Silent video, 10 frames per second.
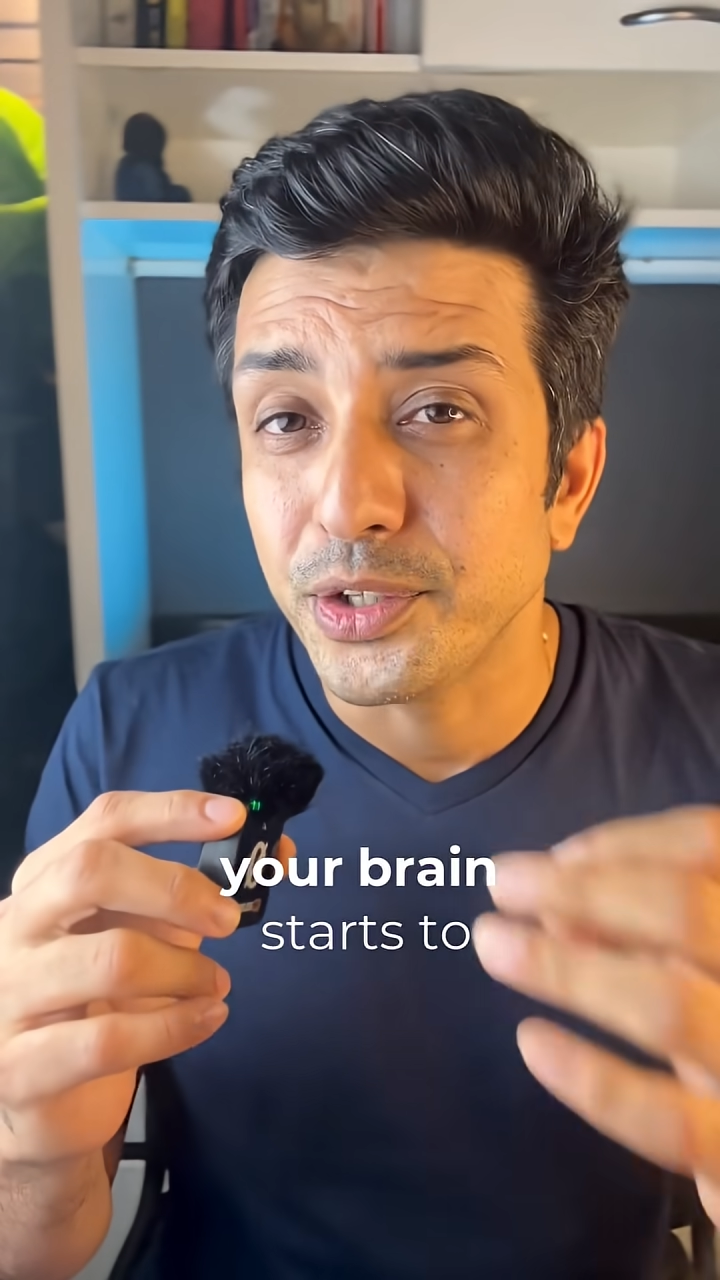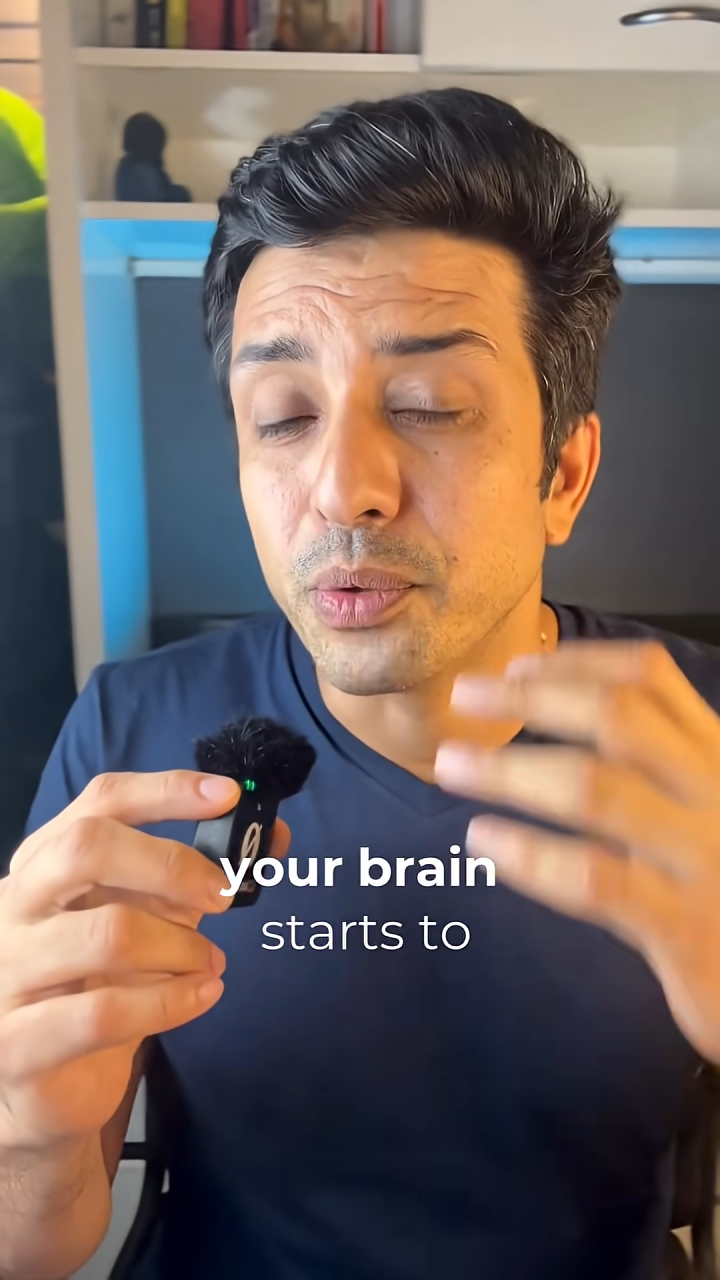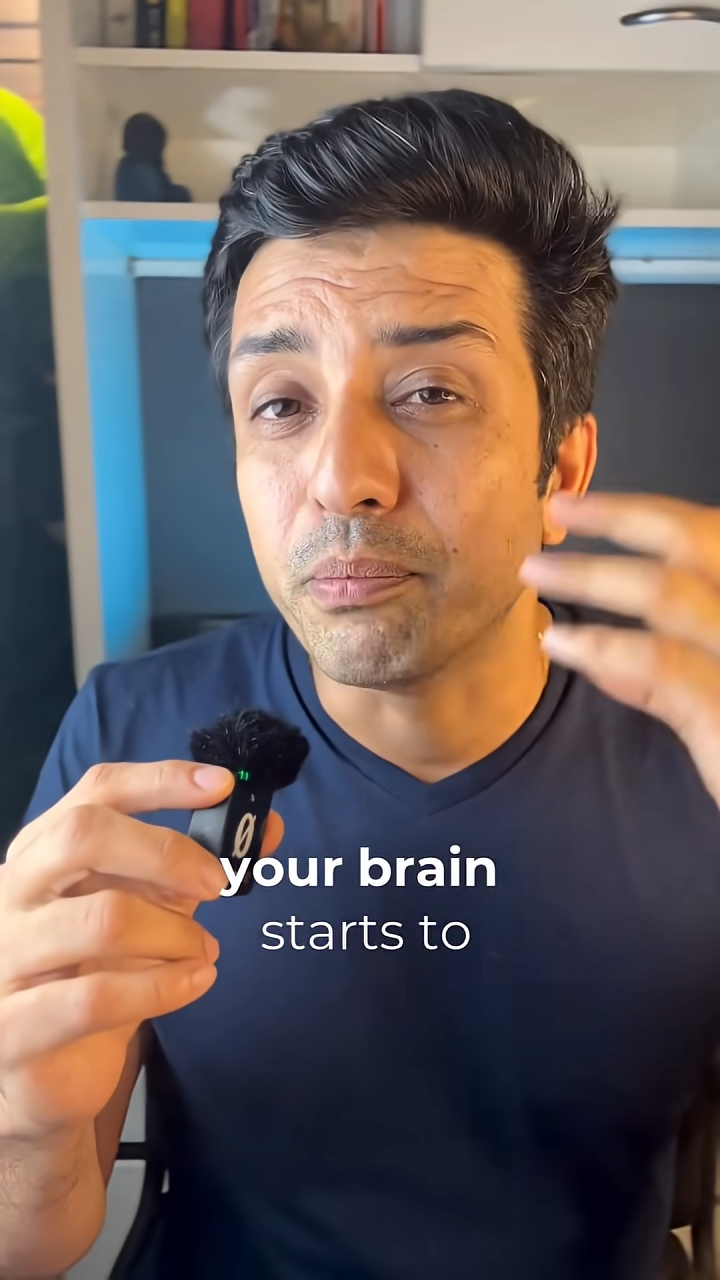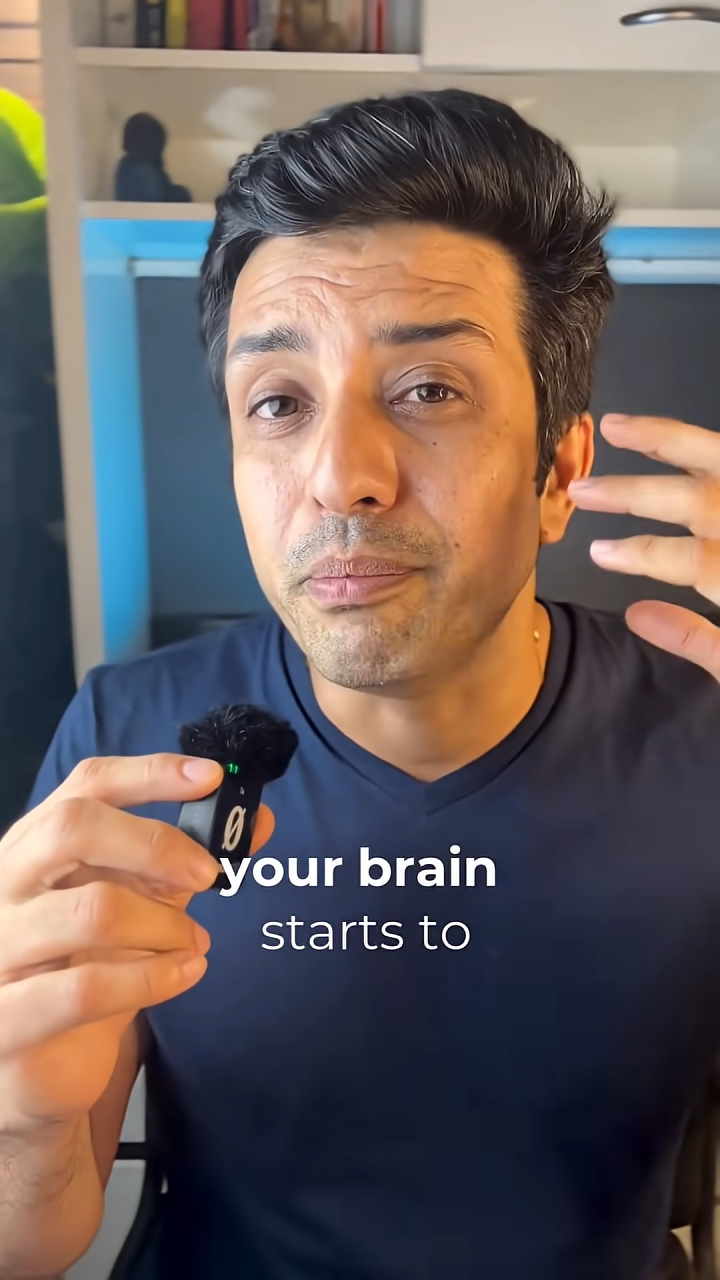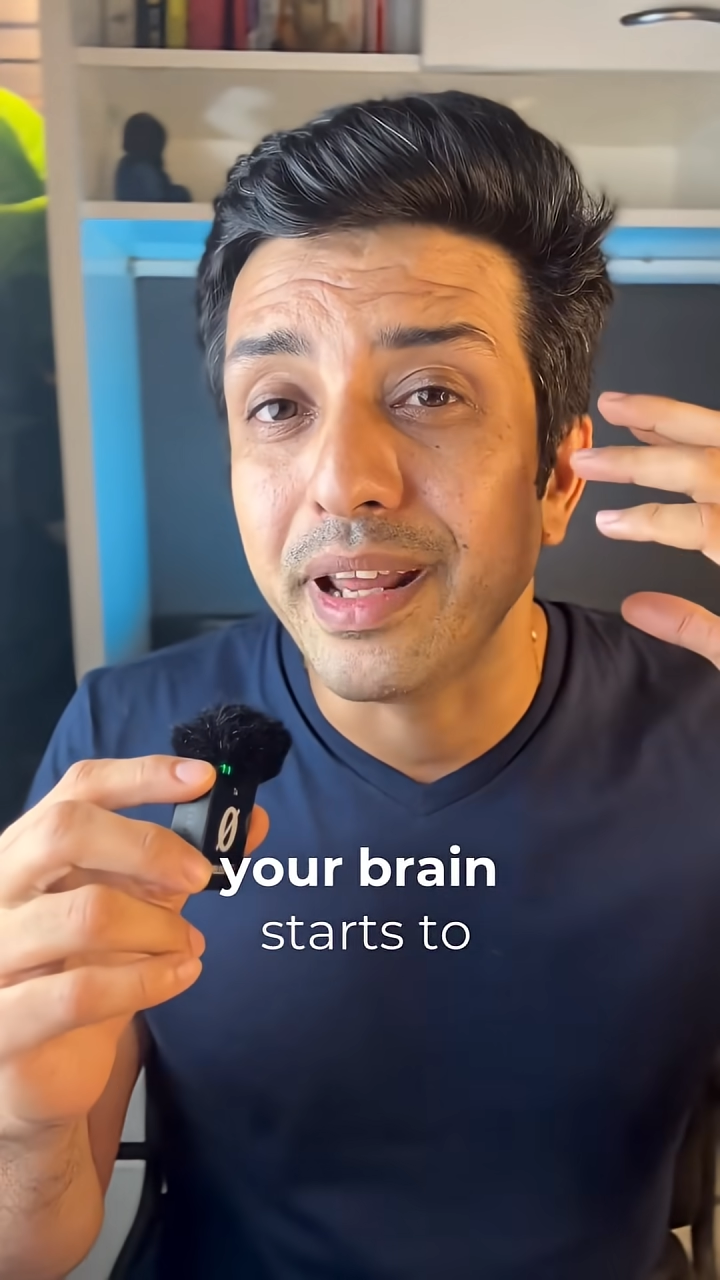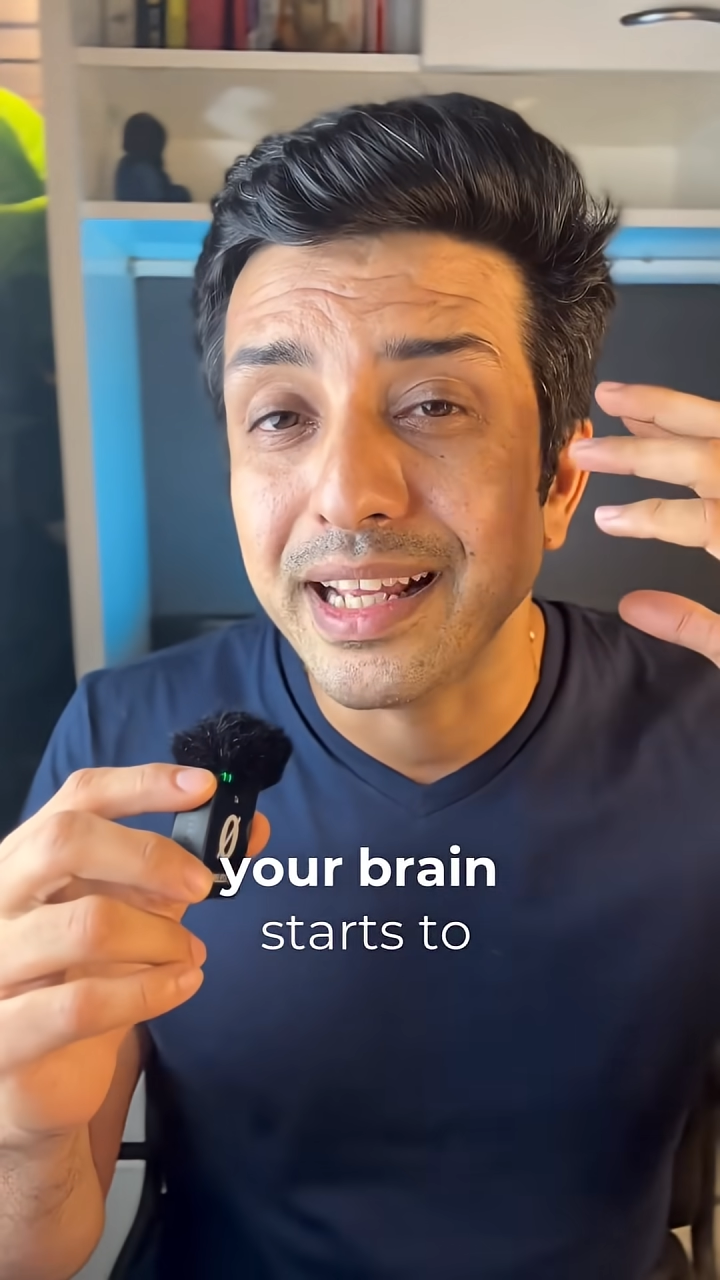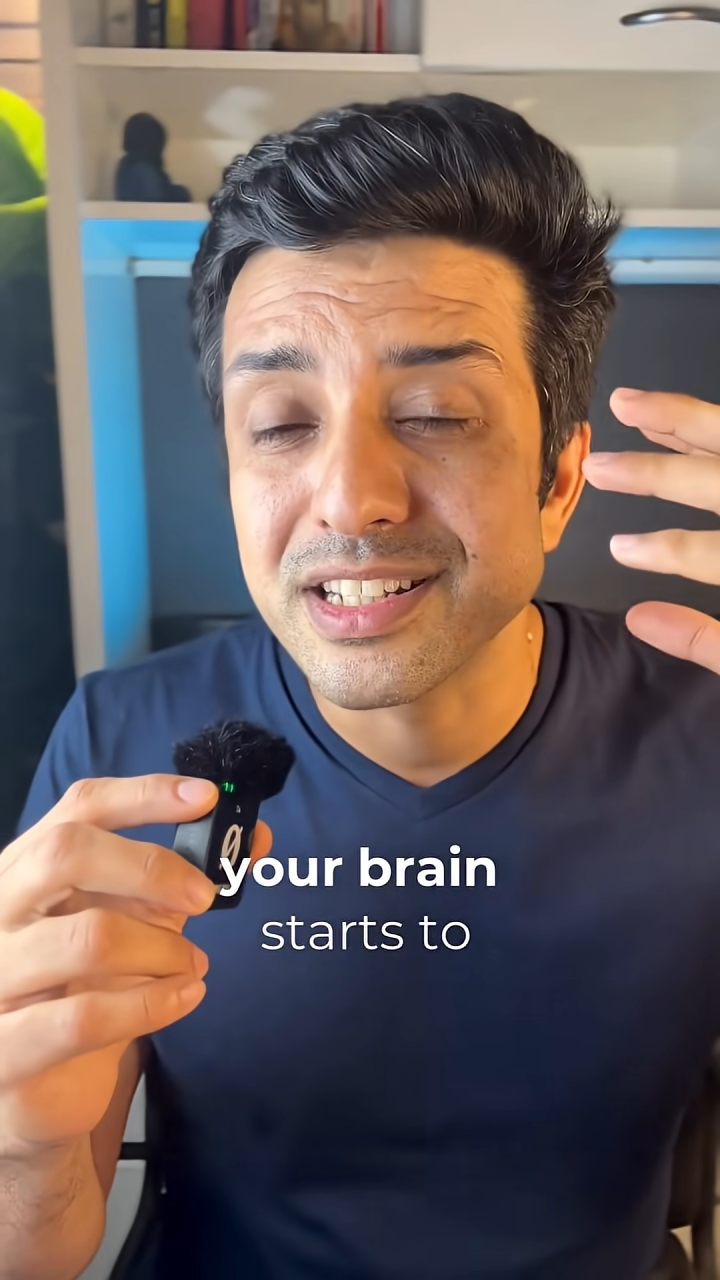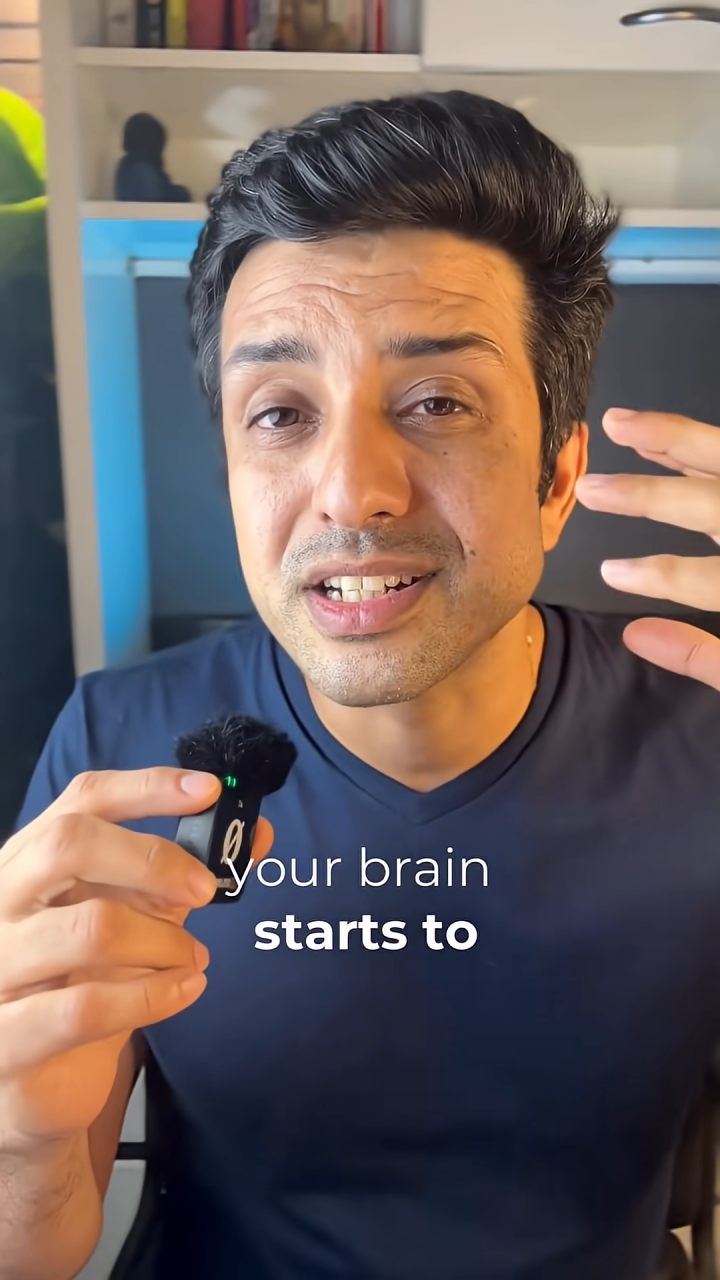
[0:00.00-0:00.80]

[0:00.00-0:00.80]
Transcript: your brain